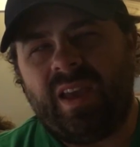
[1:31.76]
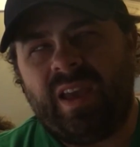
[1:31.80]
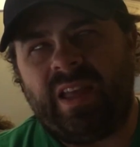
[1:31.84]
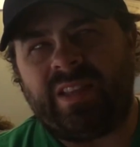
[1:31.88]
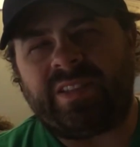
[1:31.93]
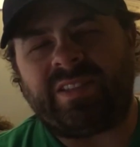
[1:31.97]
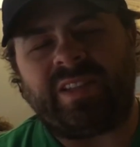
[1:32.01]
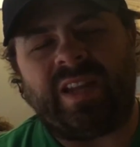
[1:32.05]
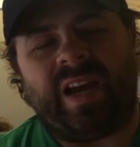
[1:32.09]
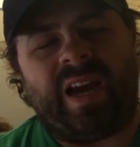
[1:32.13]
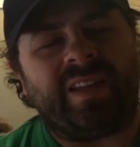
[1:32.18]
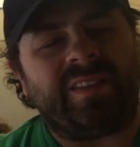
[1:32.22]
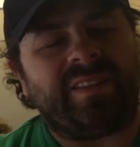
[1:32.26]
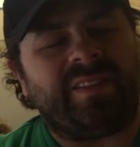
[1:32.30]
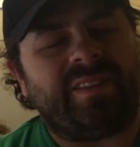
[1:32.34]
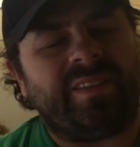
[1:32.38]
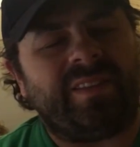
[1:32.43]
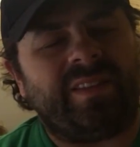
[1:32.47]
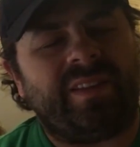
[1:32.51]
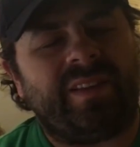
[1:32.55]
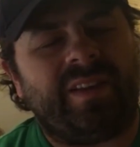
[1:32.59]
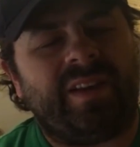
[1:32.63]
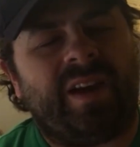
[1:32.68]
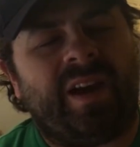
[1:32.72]
It's not.
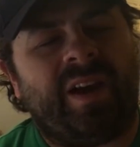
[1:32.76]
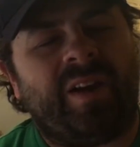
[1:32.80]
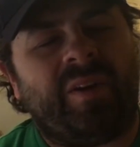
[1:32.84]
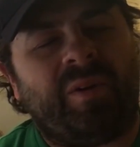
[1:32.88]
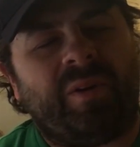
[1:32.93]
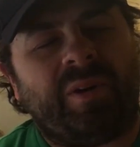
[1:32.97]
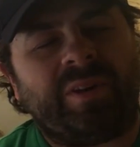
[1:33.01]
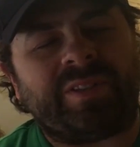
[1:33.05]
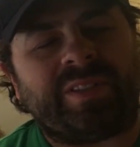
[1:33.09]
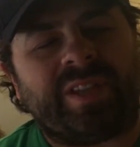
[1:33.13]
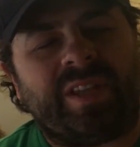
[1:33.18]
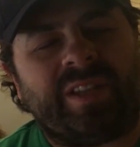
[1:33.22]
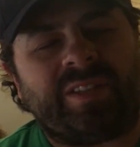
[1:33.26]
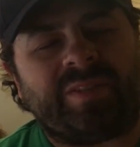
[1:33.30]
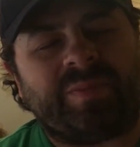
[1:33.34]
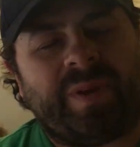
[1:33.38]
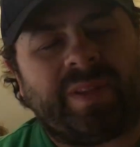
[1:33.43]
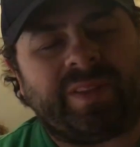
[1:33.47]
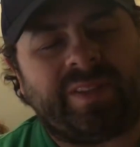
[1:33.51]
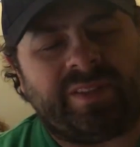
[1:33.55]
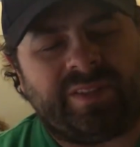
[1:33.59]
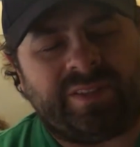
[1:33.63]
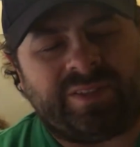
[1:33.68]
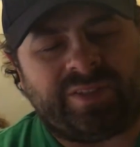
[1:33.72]
I always say this
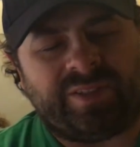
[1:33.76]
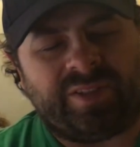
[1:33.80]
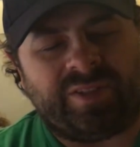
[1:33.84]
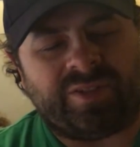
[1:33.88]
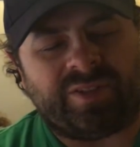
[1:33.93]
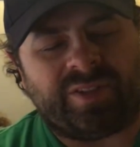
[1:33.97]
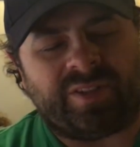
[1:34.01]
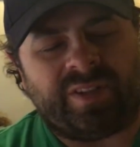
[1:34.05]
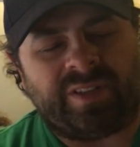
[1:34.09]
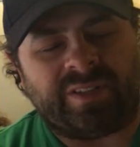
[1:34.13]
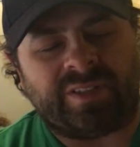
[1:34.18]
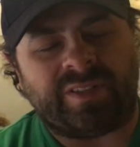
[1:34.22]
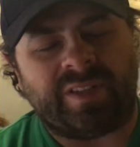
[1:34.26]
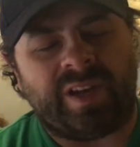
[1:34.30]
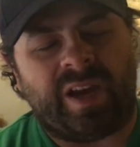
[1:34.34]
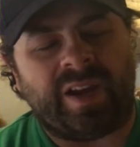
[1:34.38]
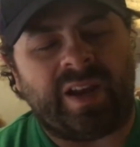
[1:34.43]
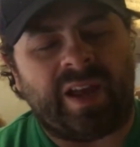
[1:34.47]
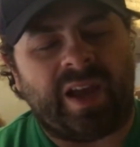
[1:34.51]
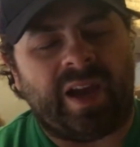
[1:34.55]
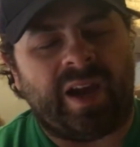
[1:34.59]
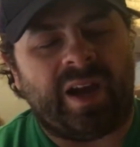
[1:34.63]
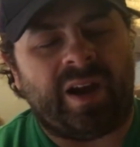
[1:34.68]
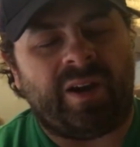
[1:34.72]
about the decision. It's
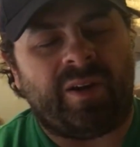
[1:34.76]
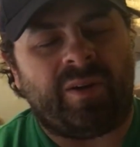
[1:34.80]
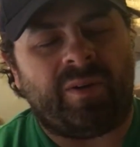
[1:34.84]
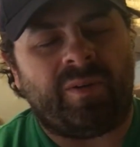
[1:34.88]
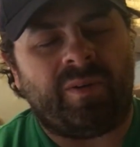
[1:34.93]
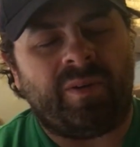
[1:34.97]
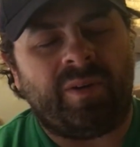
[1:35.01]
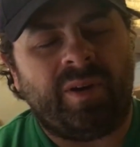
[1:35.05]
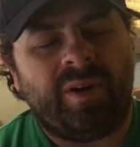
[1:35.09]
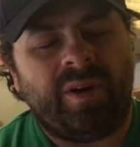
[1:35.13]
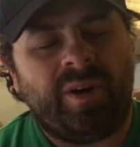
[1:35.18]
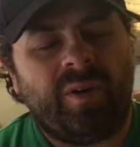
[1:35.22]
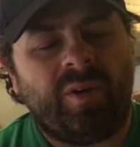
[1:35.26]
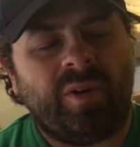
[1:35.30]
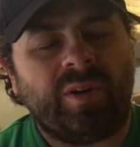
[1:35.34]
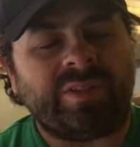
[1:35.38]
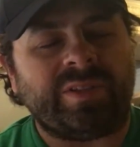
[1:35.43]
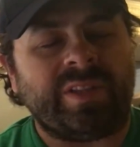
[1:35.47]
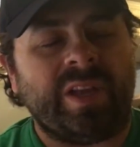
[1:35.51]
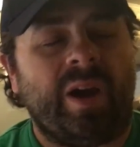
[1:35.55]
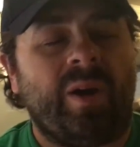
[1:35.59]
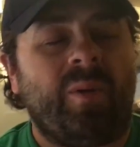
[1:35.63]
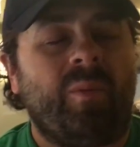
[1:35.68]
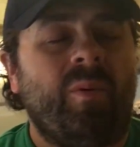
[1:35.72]
not how
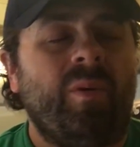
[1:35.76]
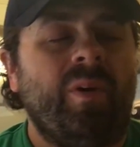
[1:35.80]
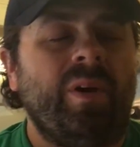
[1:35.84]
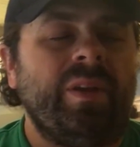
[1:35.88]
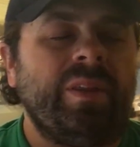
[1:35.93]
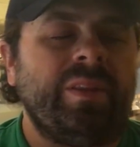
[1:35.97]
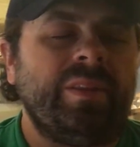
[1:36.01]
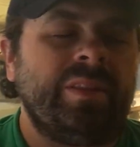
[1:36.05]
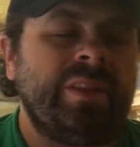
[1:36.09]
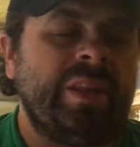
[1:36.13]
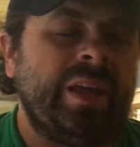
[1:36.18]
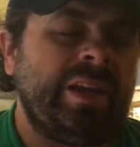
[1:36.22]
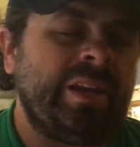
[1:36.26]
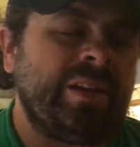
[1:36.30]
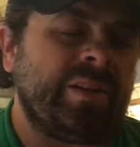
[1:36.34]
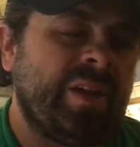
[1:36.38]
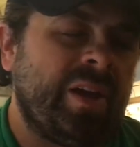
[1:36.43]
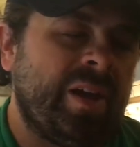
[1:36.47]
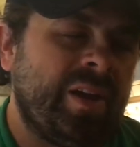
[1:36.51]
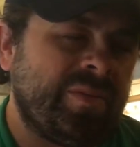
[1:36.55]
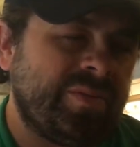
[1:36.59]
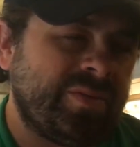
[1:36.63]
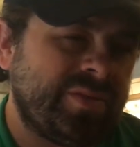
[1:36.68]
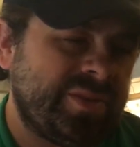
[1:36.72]
it's not that he
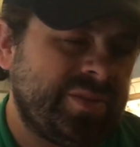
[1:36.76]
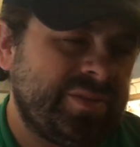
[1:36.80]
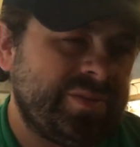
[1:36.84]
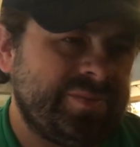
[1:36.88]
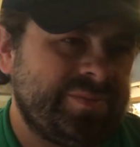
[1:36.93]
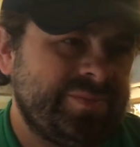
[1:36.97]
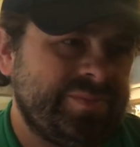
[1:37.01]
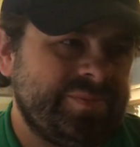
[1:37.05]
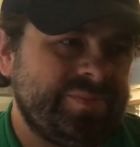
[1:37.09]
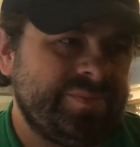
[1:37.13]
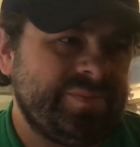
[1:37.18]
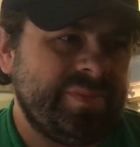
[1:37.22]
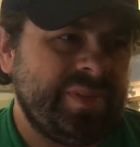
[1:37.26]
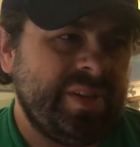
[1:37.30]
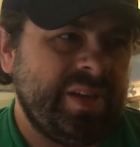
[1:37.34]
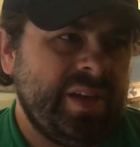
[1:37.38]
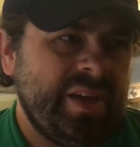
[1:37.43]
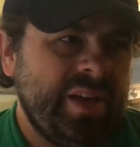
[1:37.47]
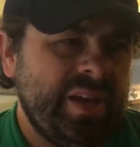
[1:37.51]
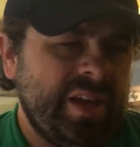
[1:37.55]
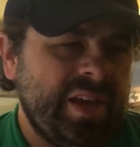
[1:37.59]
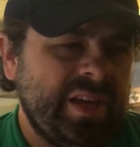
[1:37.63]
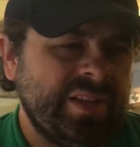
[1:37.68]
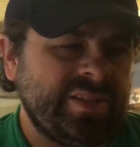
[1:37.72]
left.
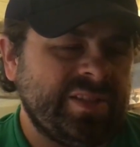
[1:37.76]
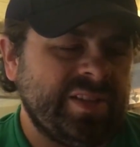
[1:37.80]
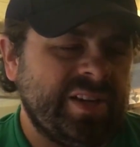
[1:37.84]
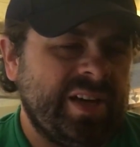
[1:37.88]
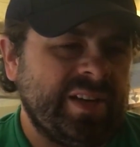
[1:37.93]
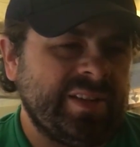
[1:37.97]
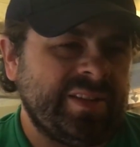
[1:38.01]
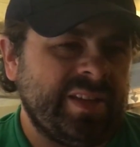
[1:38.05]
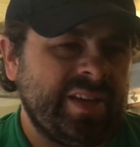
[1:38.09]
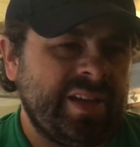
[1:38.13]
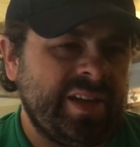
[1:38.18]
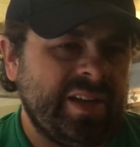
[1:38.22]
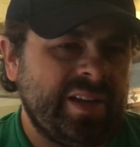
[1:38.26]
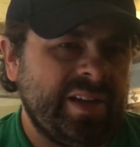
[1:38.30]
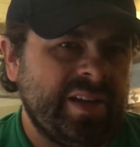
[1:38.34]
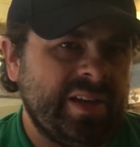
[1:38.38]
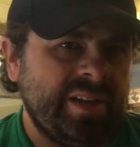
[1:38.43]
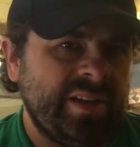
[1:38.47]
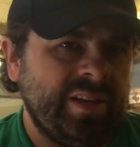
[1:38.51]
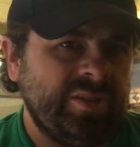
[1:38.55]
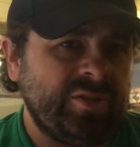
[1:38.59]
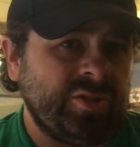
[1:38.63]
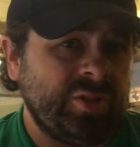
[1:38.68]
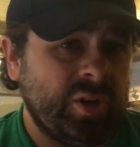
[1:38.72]
It's not that uh,
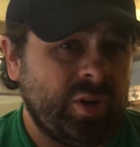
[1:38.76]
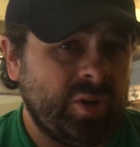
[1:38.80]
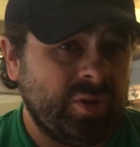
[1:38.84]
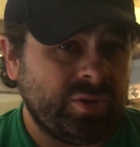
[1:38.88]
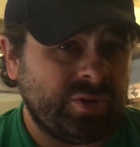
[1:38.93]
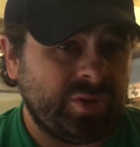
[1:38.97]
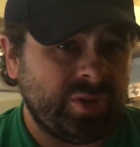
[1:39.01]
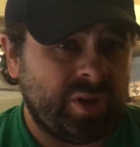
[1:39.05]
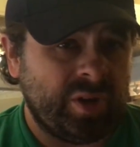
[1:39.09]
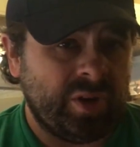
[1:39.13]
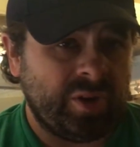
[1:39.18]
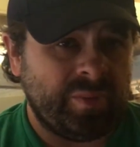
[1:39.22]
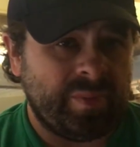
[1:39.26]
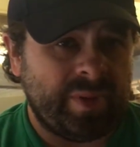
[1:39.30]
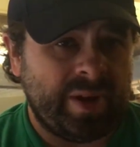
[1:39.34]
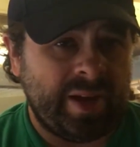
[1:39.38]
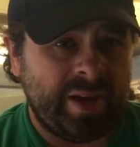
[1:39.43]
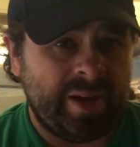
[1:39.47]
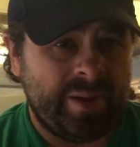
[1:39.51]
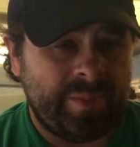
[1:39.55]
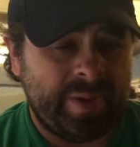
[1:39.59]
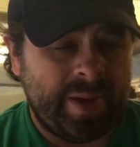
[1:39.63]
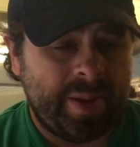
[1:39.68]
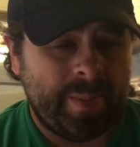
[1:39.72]
he chose to go to
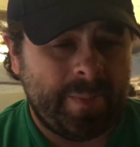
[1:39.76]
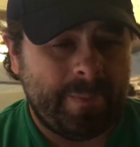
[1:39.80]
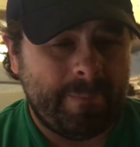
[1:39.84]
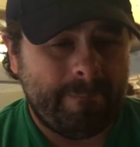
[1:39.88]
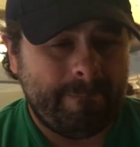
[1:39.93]
Miami.